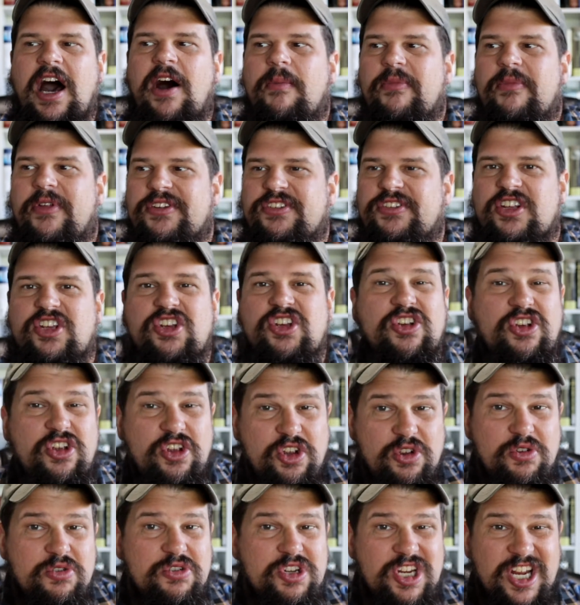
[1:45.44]
There's a
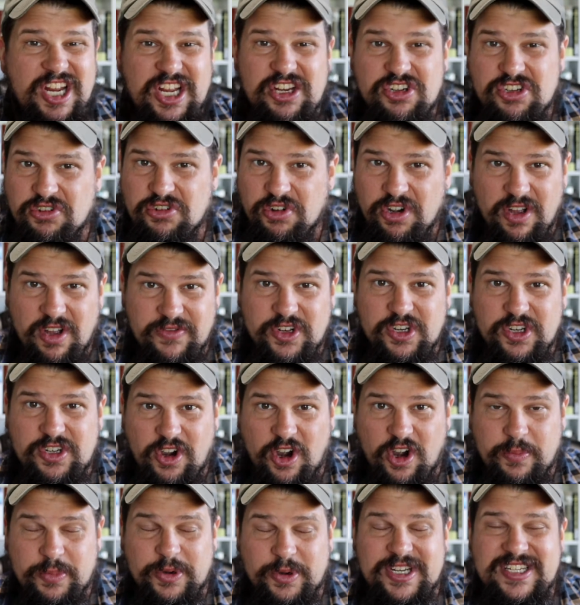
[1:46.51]
huge history of
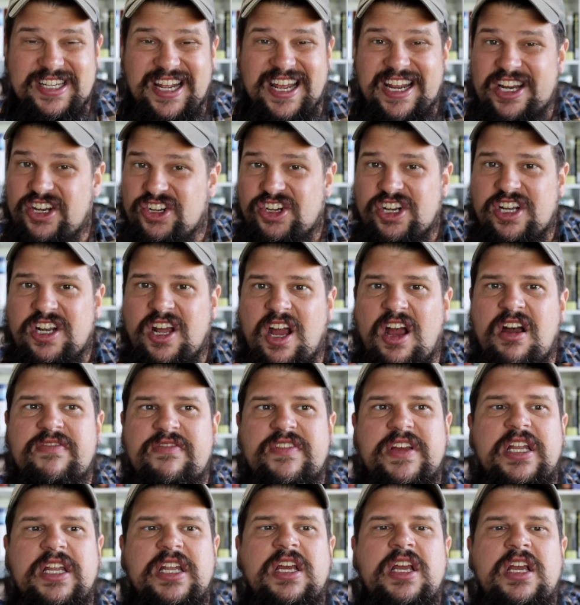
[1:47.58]
interpretation of
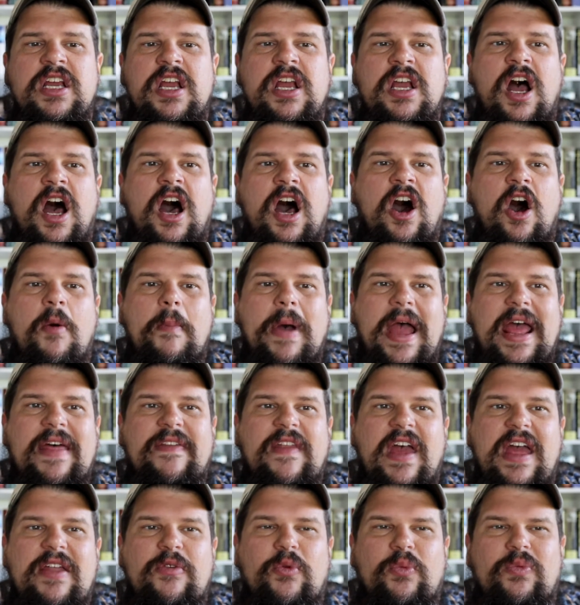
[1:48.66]
it,
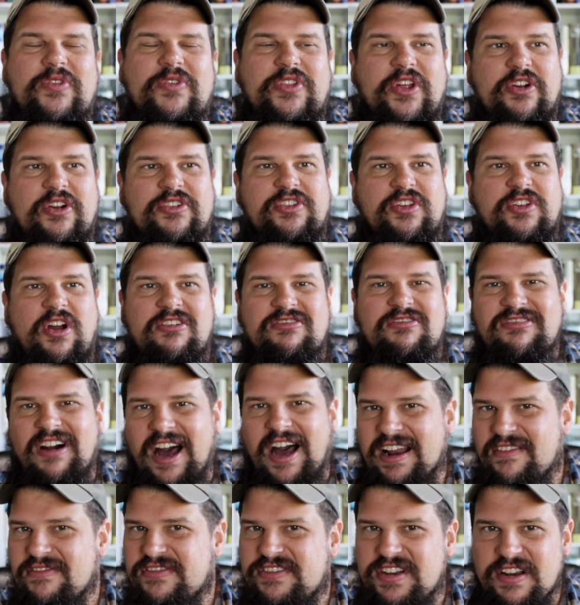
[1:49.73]
and there's a
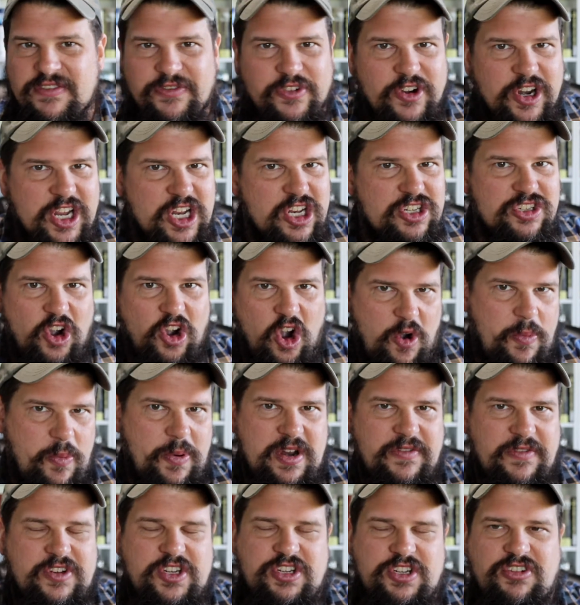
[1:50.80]
lot of different
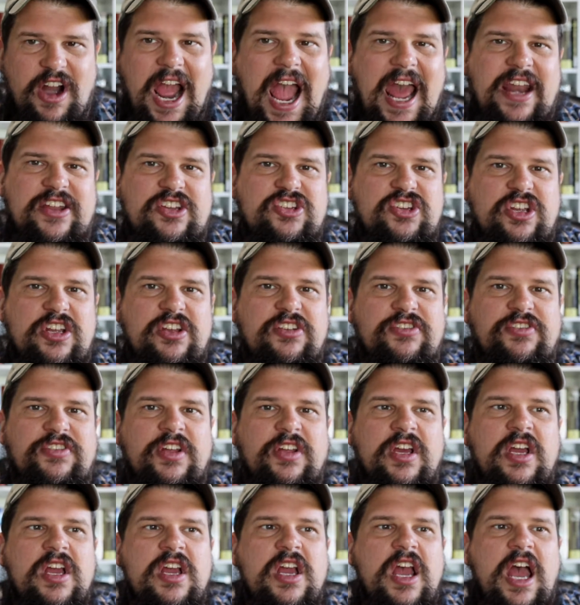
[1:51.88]
interpretive strategies.
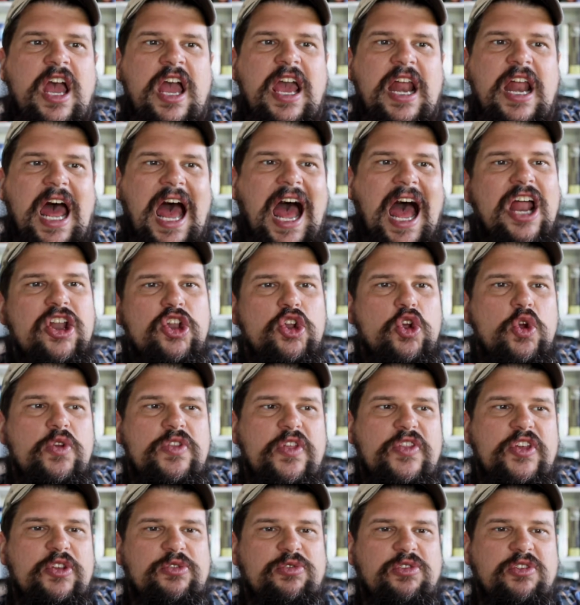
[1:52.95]
And I knew
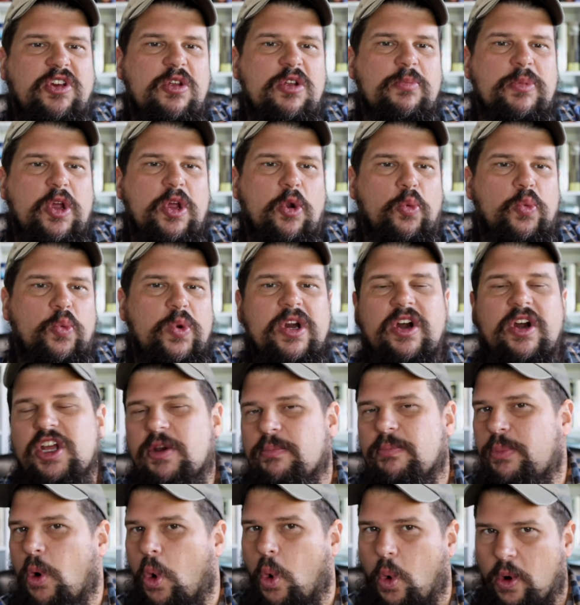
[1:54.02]
that this was going to be a really
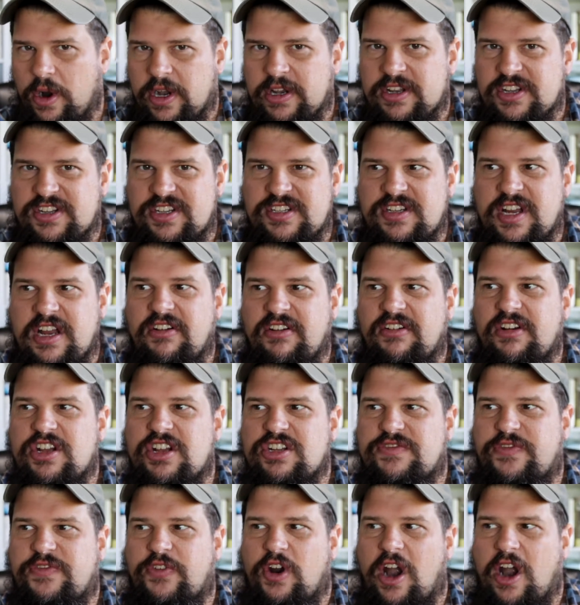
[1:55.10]
important
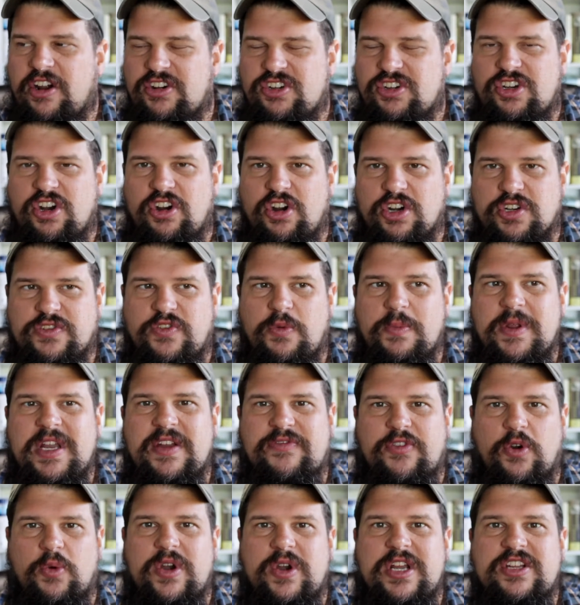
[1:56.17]
series for our church for many
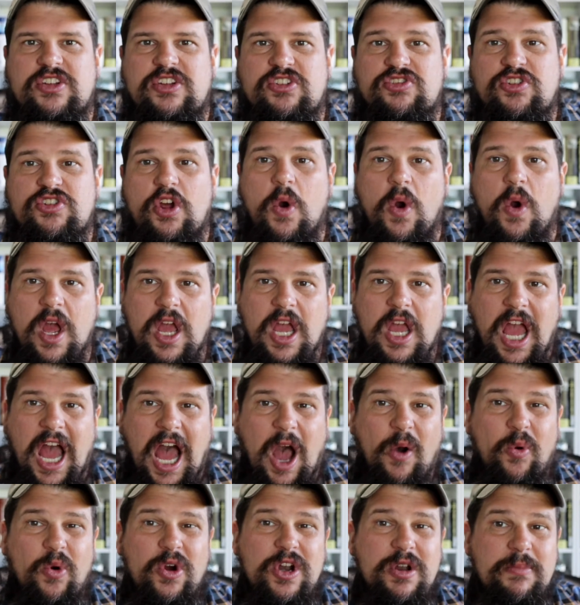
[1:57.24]
different reasons. So
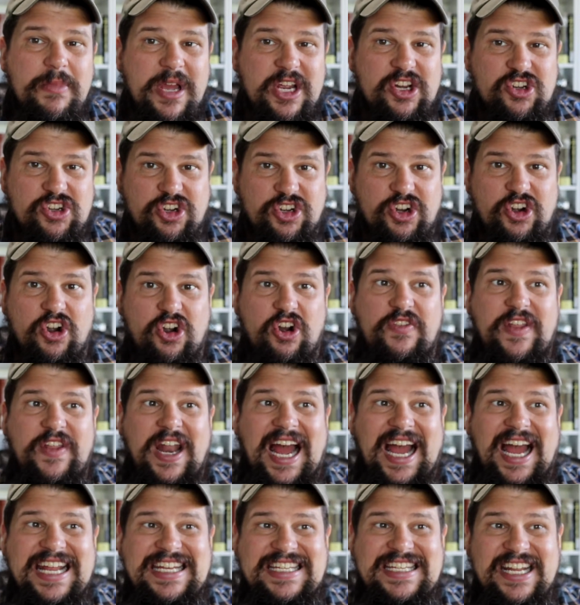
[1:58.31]
I wanted to make sure that
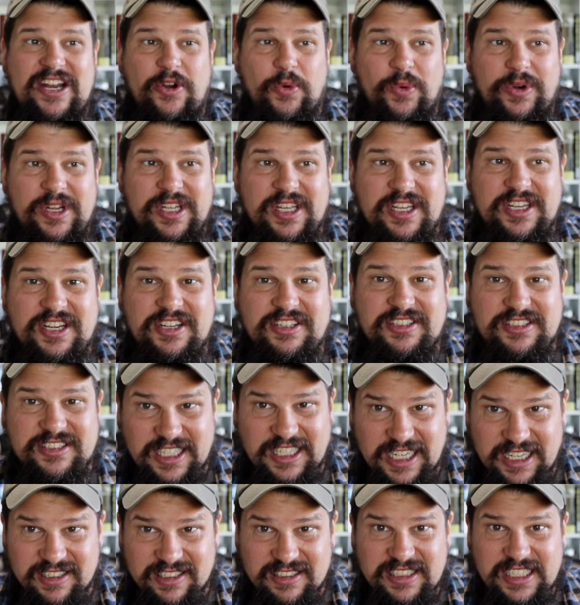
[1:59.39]
I did it really
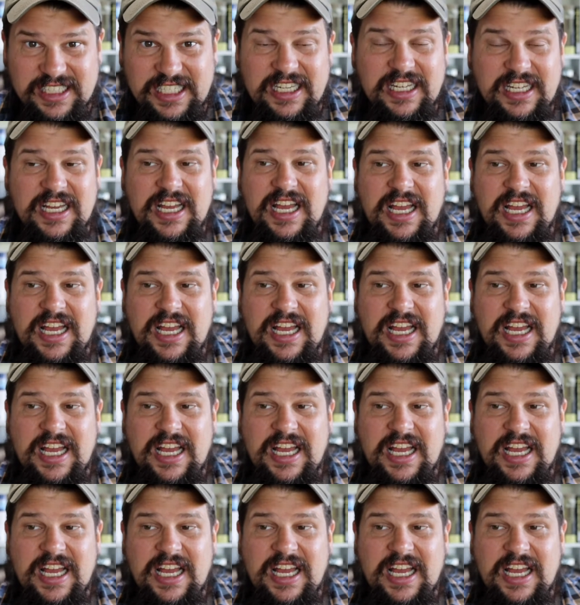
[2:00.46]
clearly,